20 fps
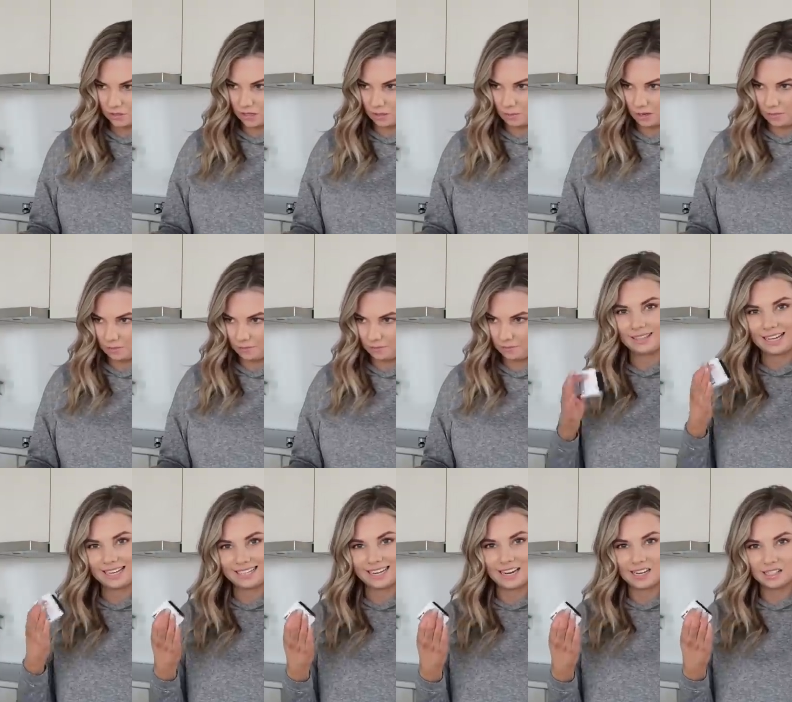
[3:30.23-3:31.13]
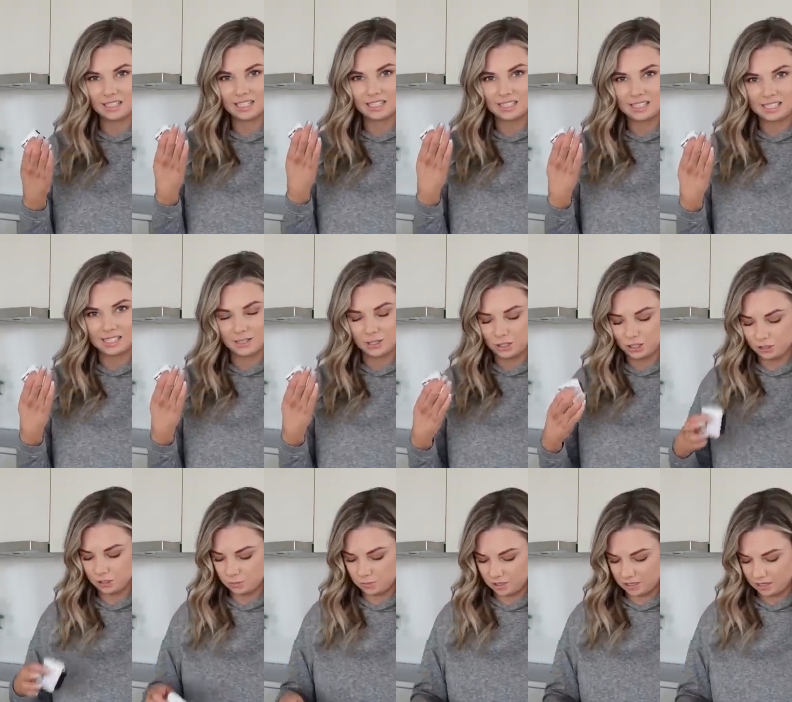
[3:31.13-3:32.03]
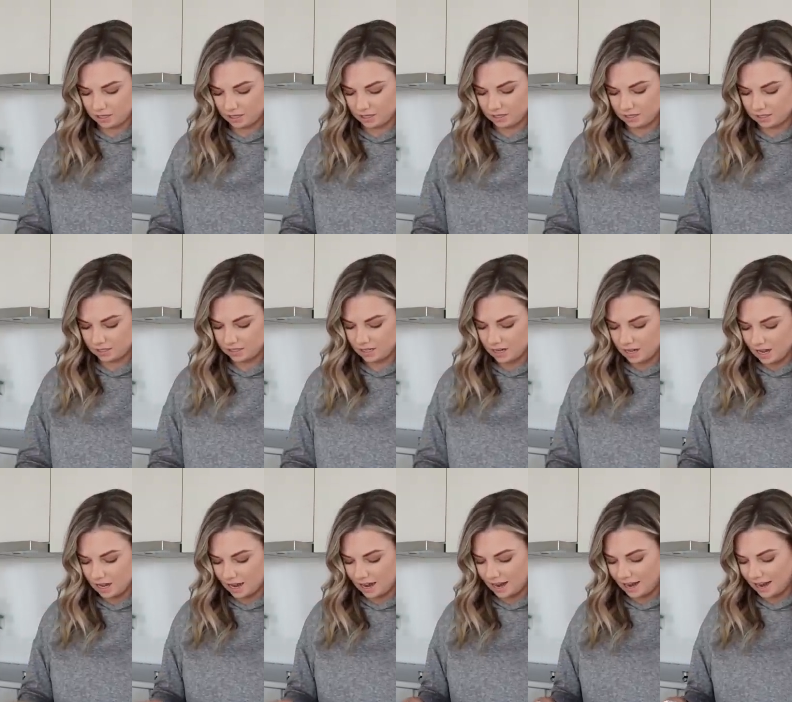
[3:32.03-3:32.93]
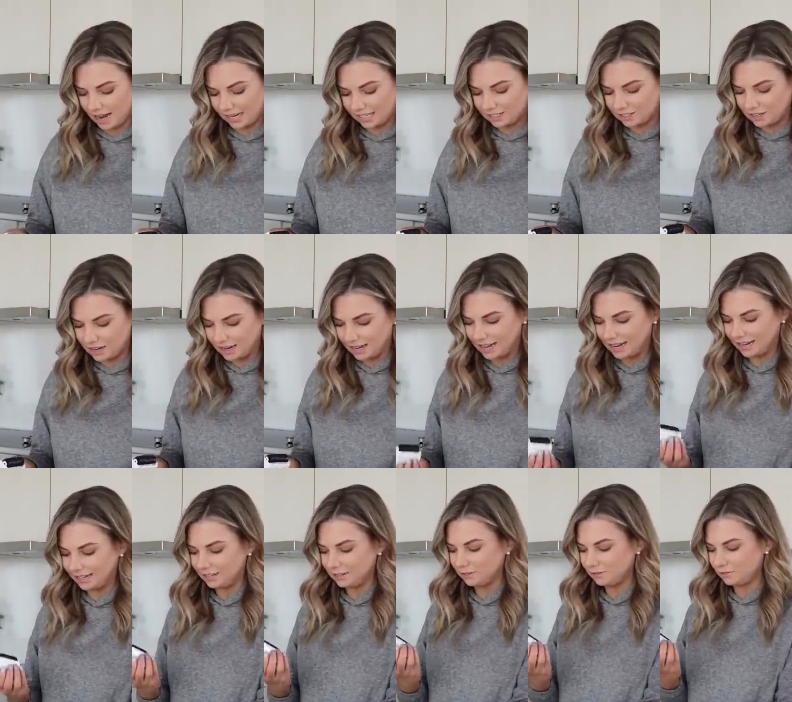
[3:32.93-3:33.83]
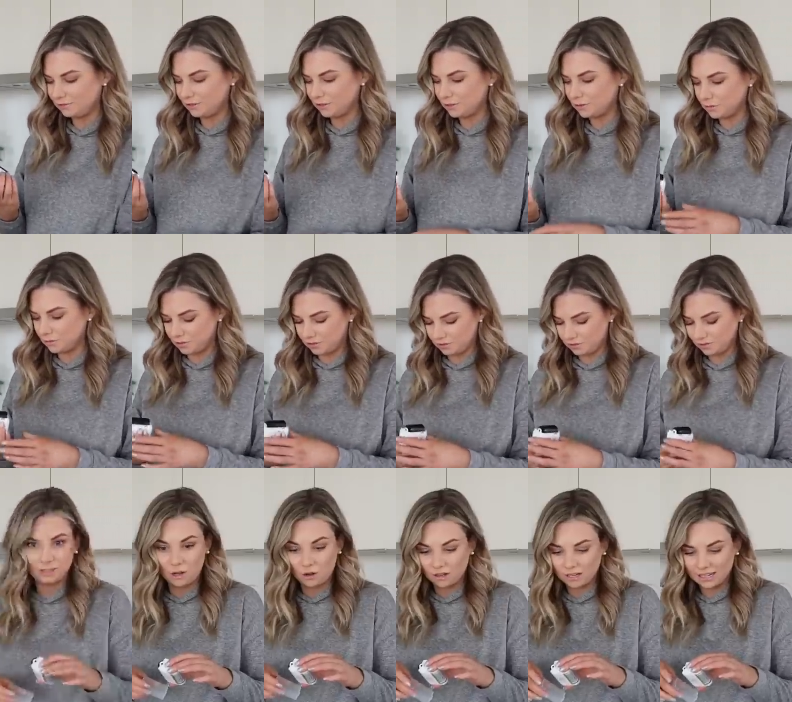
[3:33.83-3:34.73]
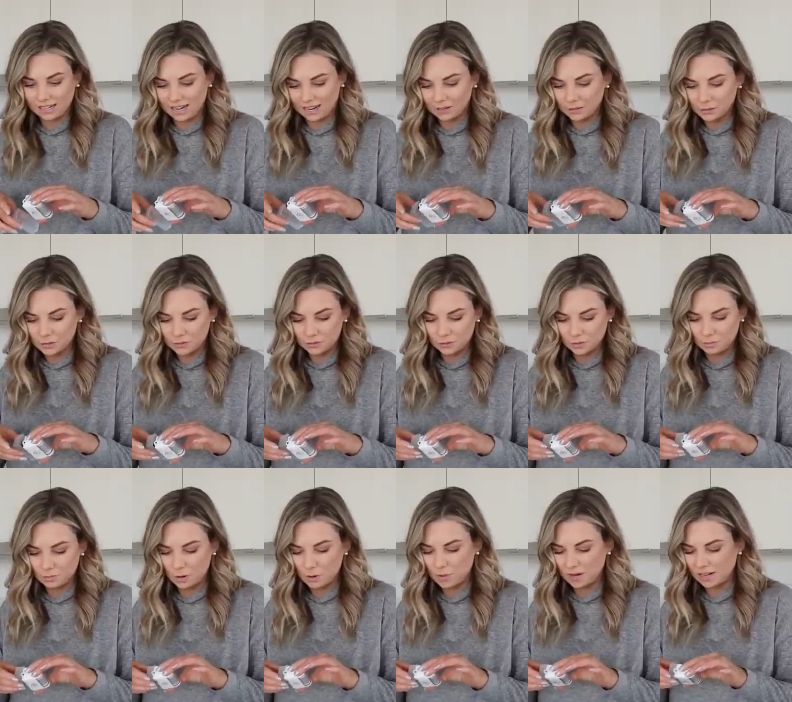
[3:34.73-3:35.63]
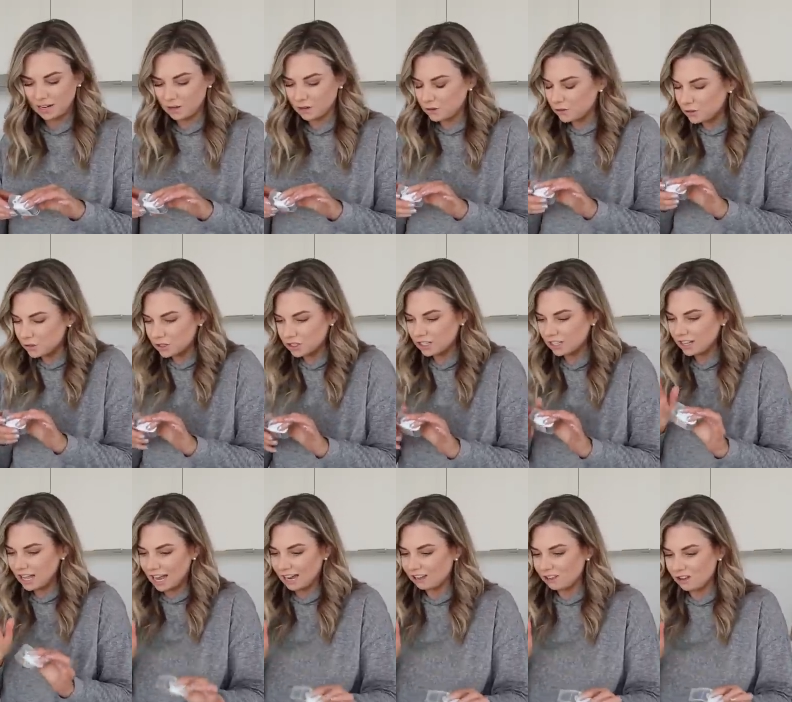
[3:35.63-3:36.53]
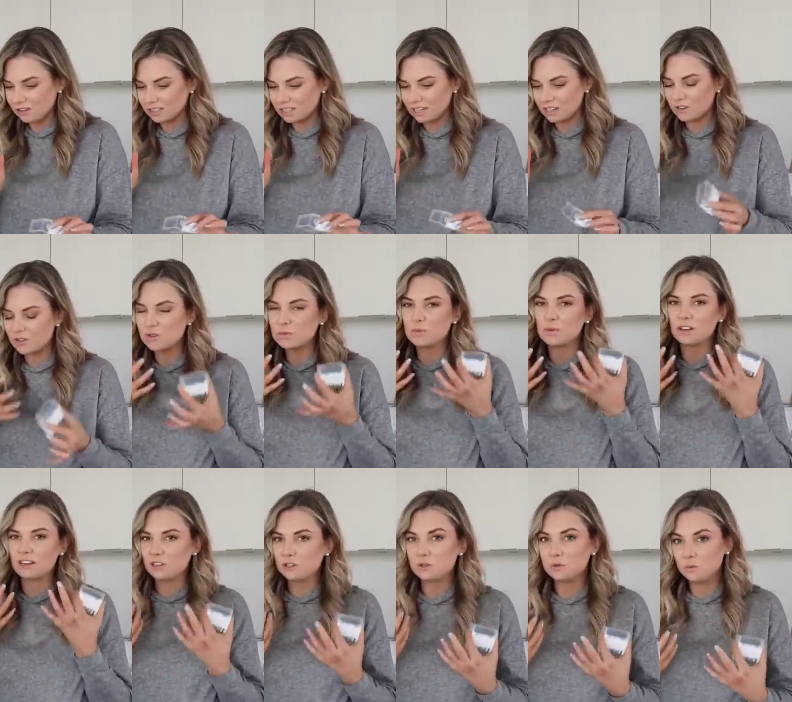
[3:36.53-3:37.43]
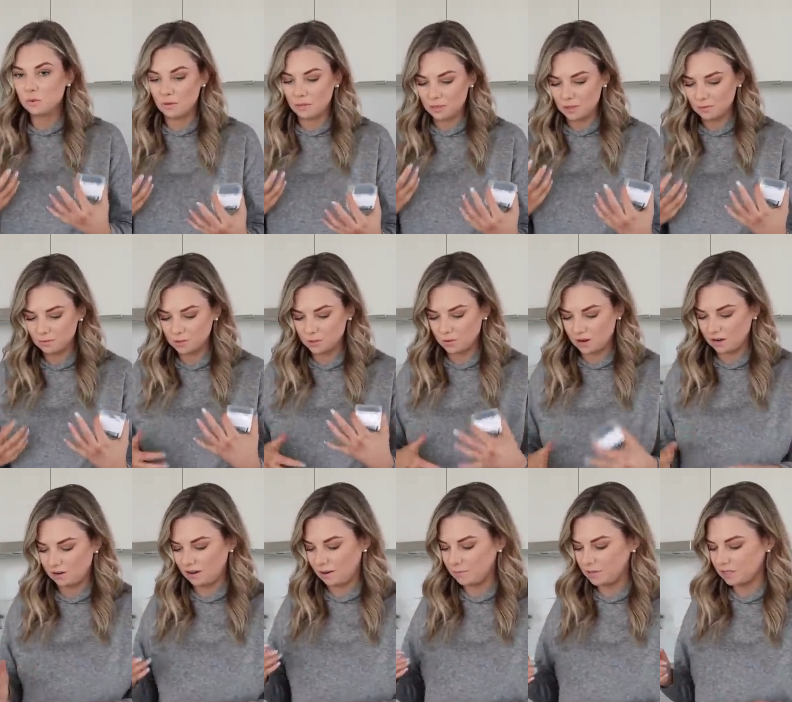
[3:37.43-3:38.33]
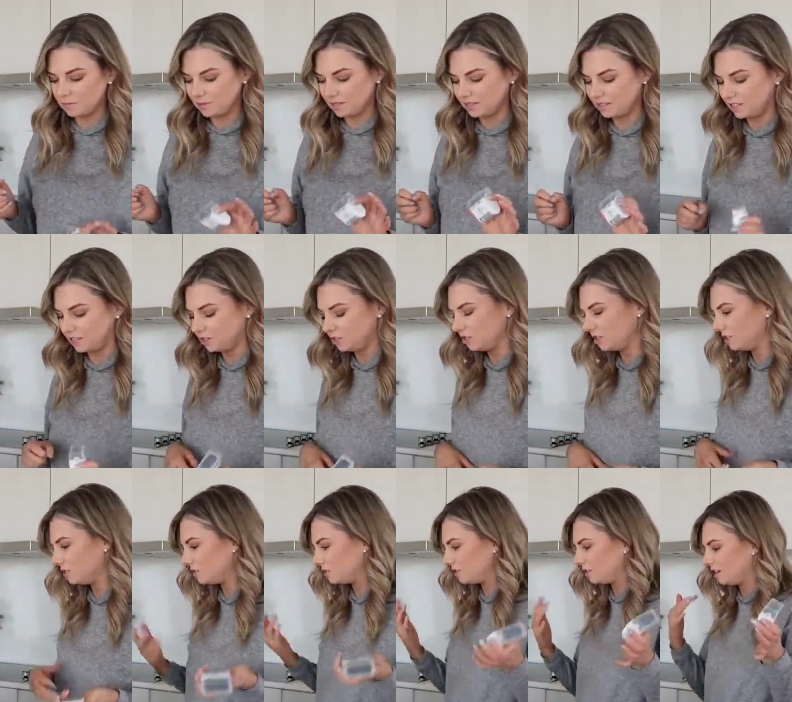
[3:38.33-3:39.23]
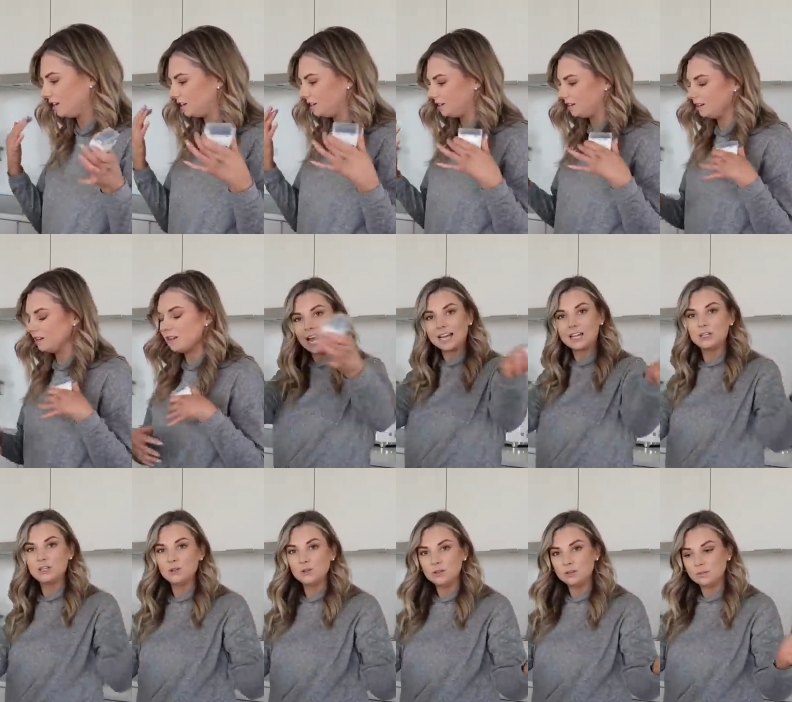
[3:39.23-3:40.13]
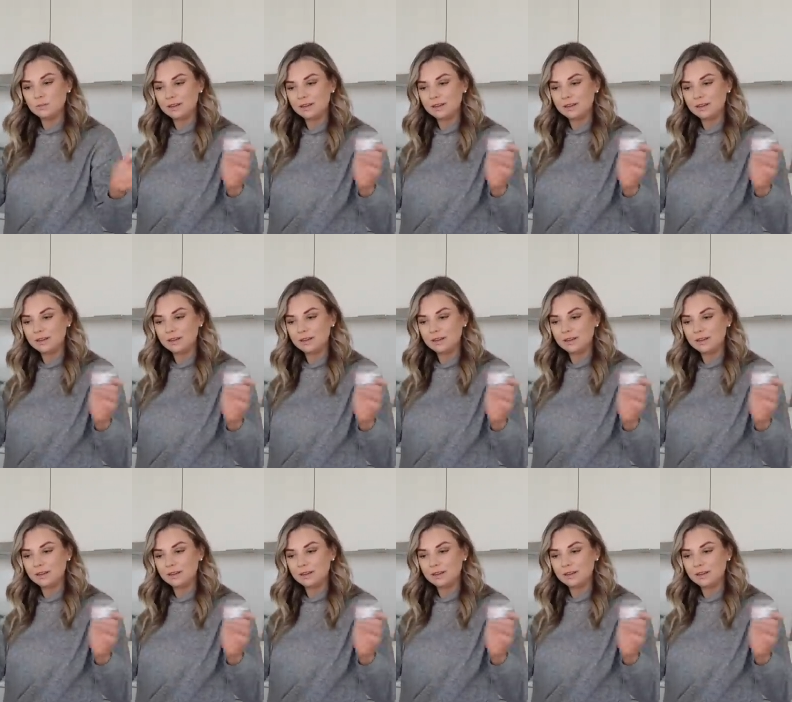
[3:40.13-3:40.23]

gonna be? Like nail extensions because I, I kind of just want longer nails for a moment. I don't usually like long nails, but I do want them, so I grabbed some extensions so that I could I could do them.